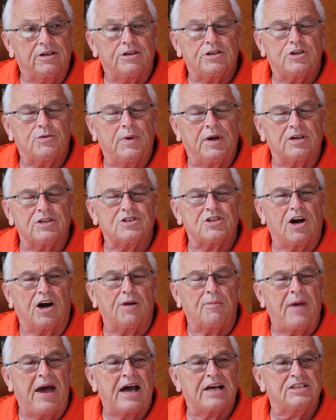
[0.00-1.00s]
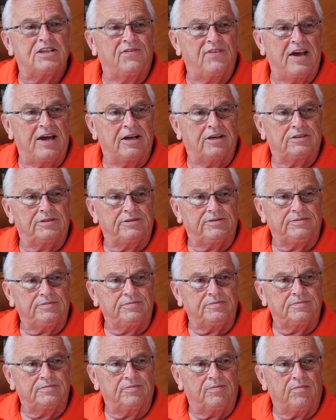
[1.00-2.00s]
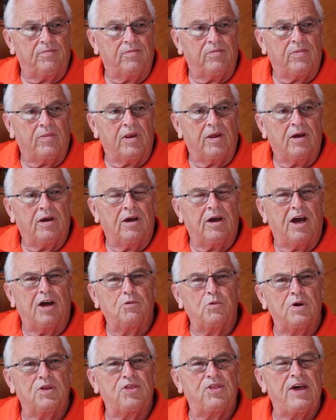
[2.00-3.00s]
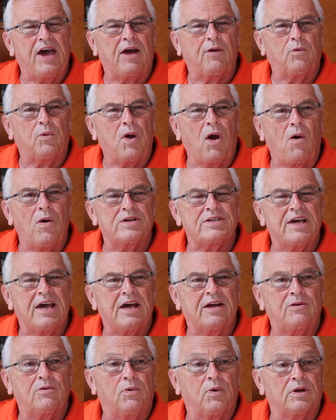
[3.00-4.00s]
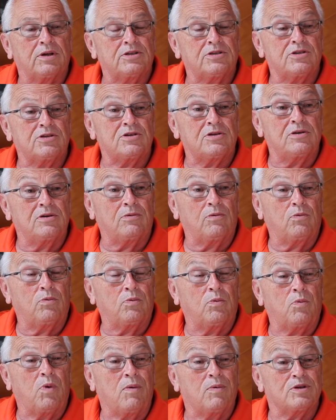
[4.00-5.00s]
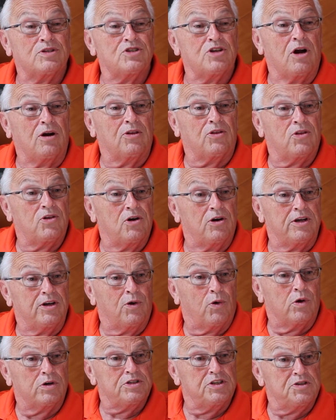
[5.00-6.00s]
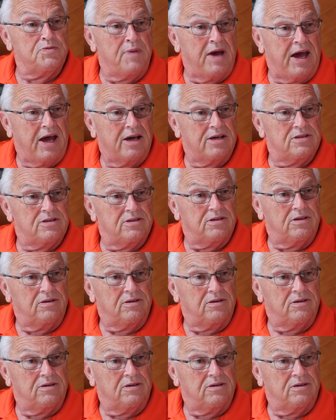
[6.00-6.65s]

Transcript: So we can start a max of 8. And with that, we always had, we would start 30 horses max.